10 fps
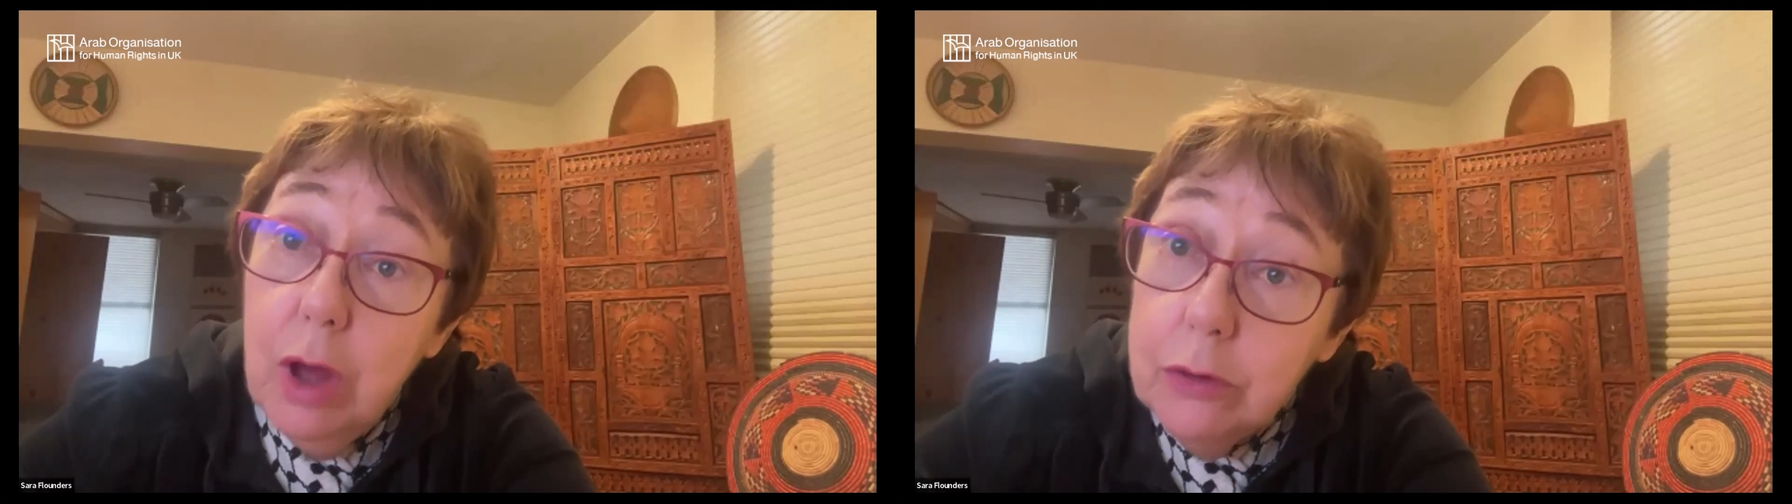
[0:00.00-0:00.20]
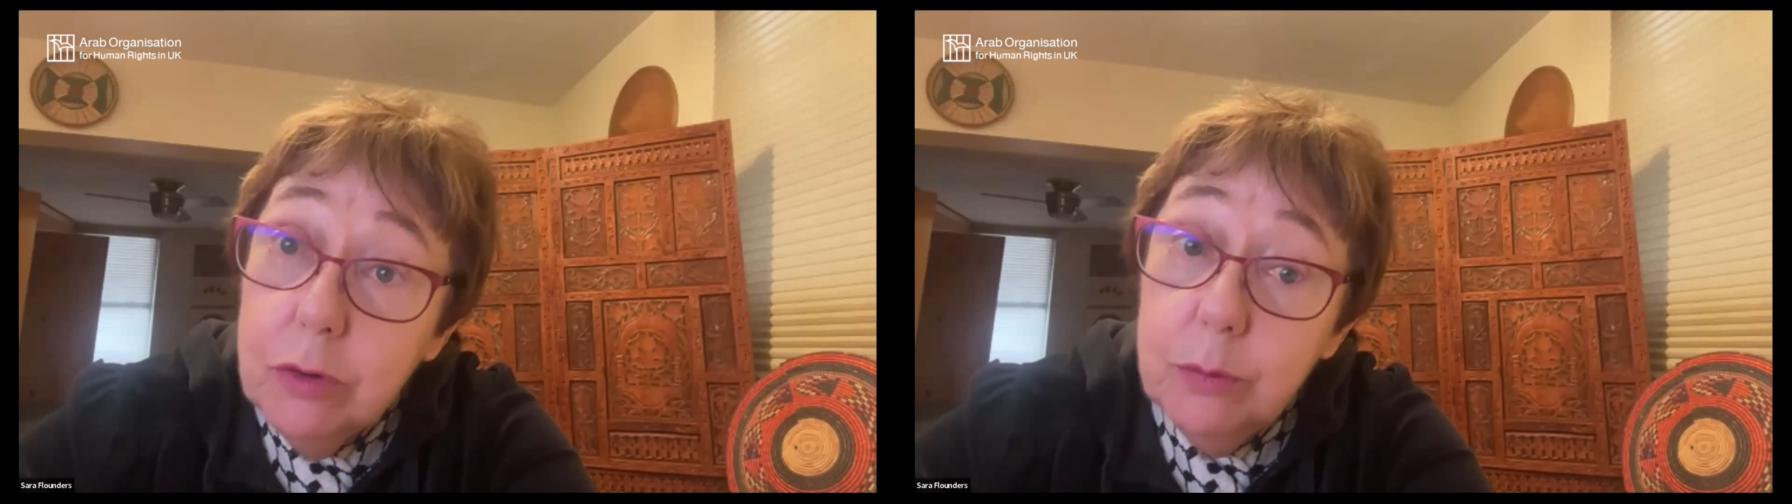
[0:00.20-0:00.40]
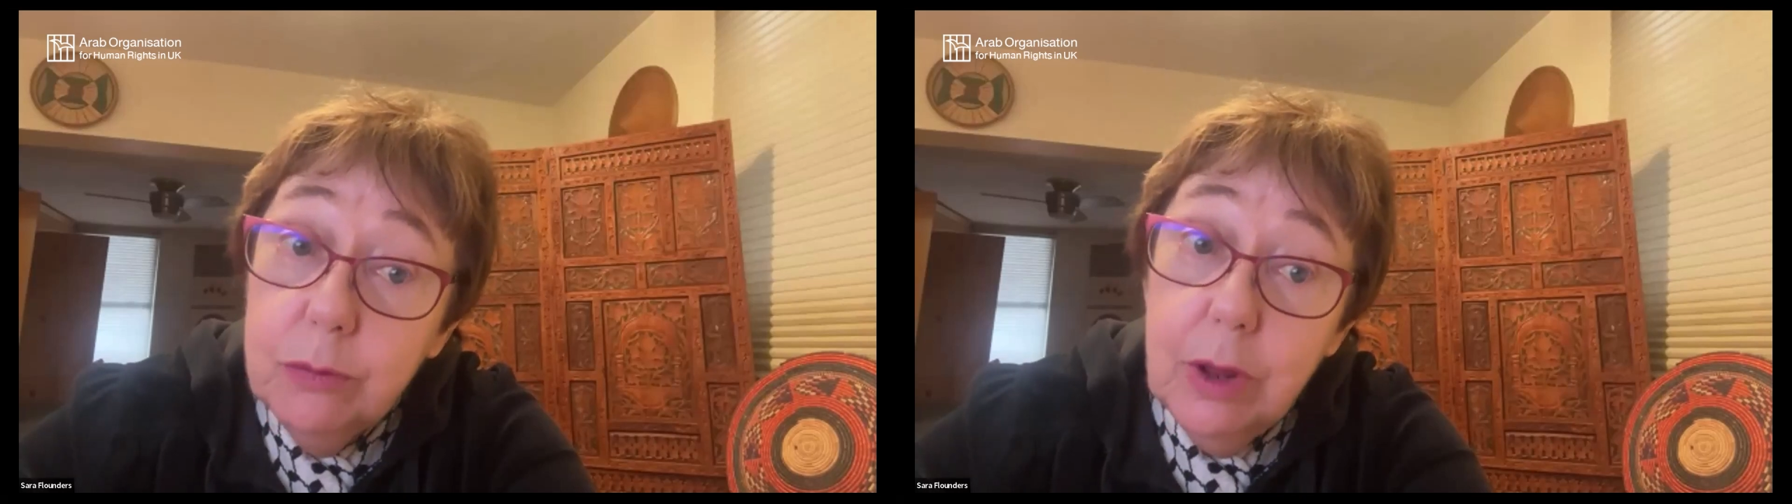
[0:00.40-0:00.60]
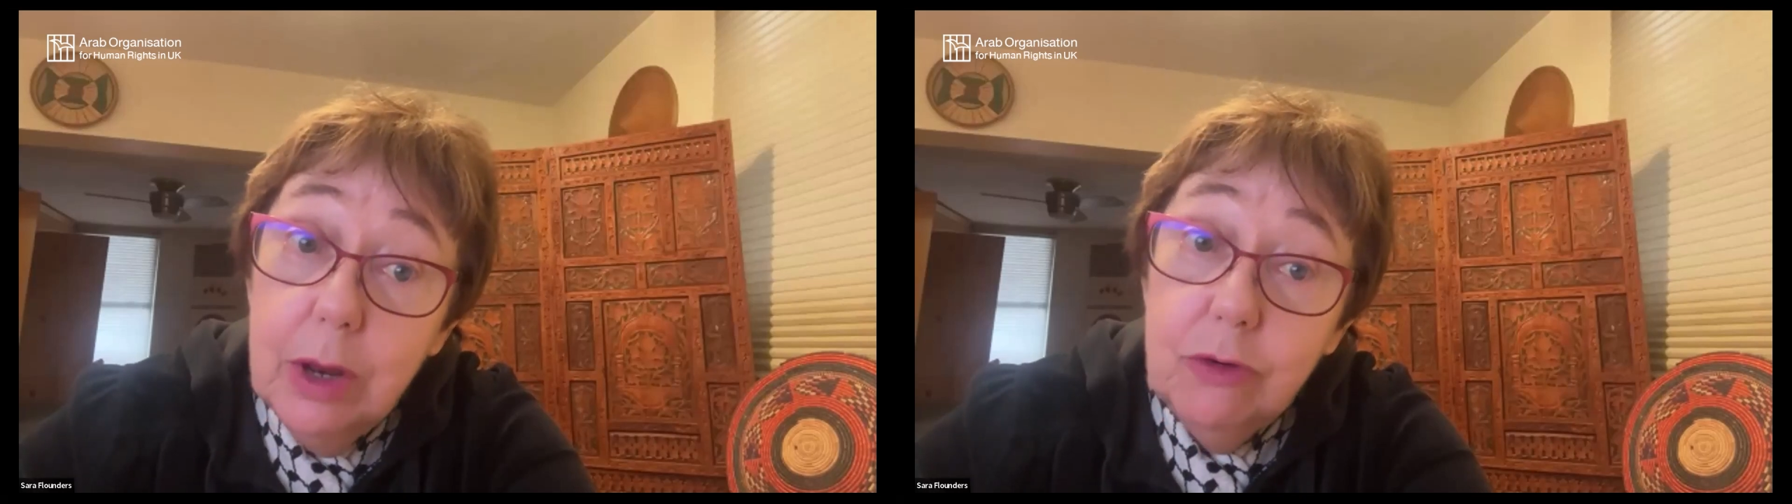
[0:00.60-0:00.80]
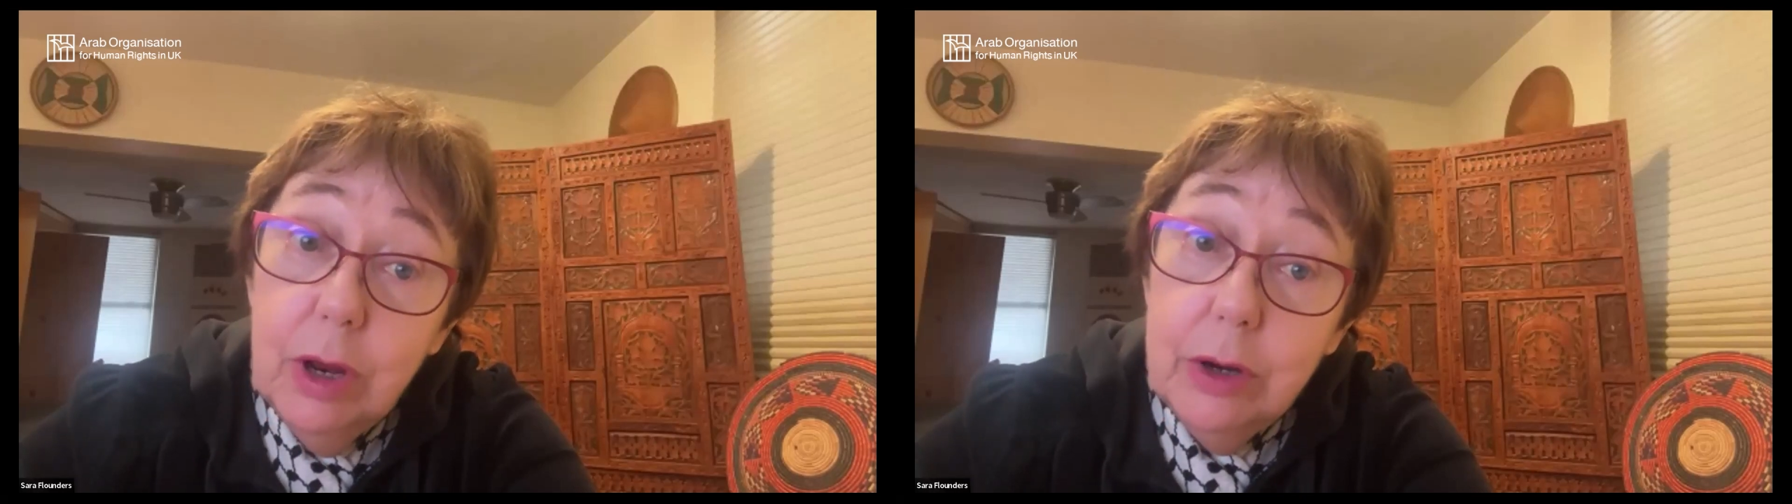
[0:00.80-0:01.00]

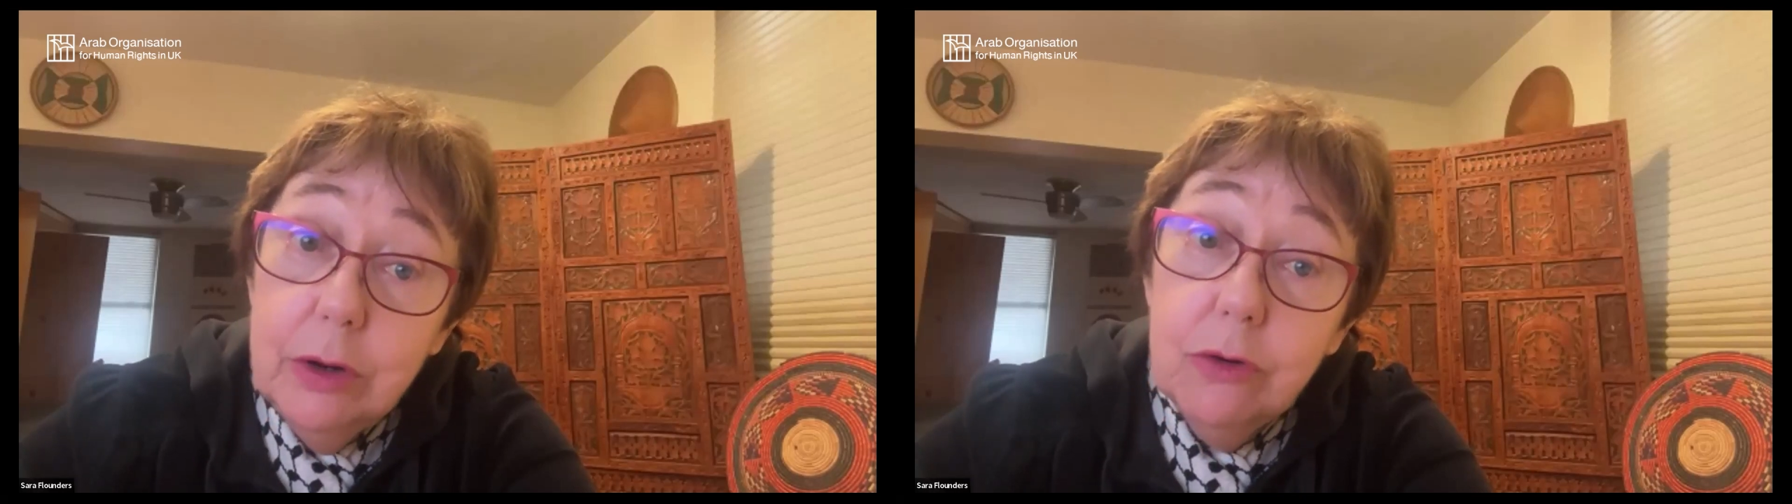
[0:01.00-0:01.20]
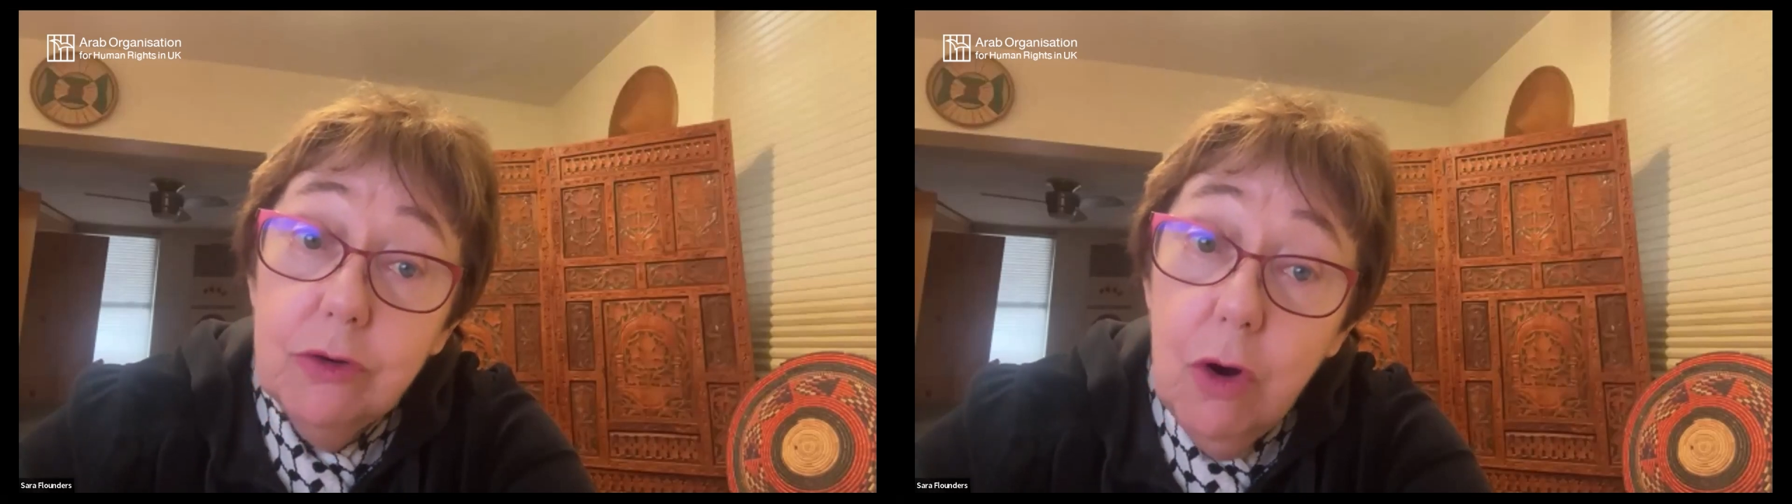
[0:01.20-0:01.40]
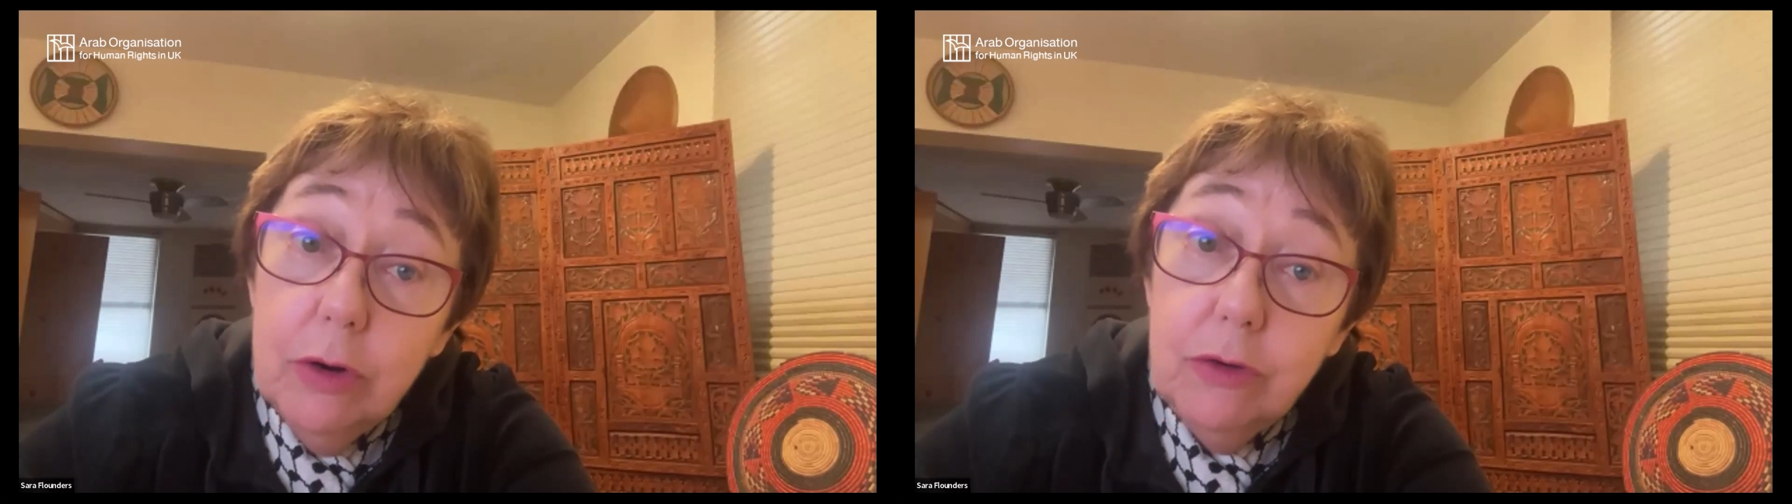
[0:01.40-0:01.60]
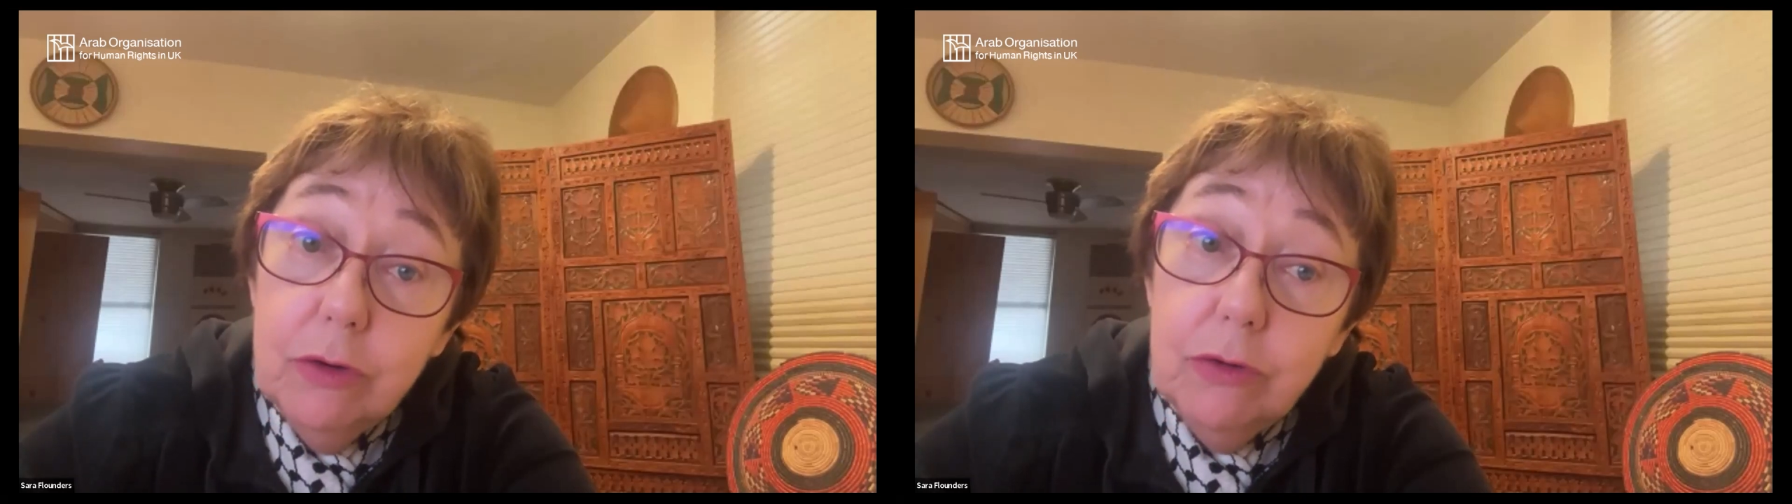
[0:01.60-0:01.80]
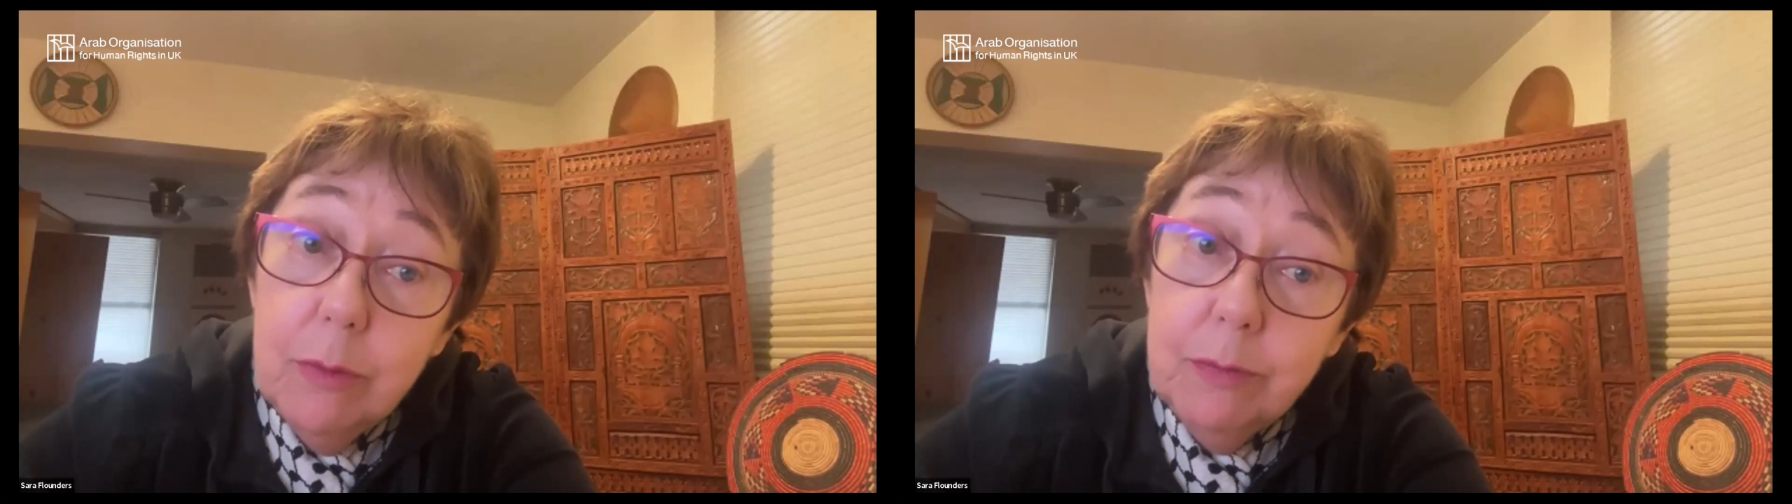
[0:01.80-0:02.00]
unsubstantiated charges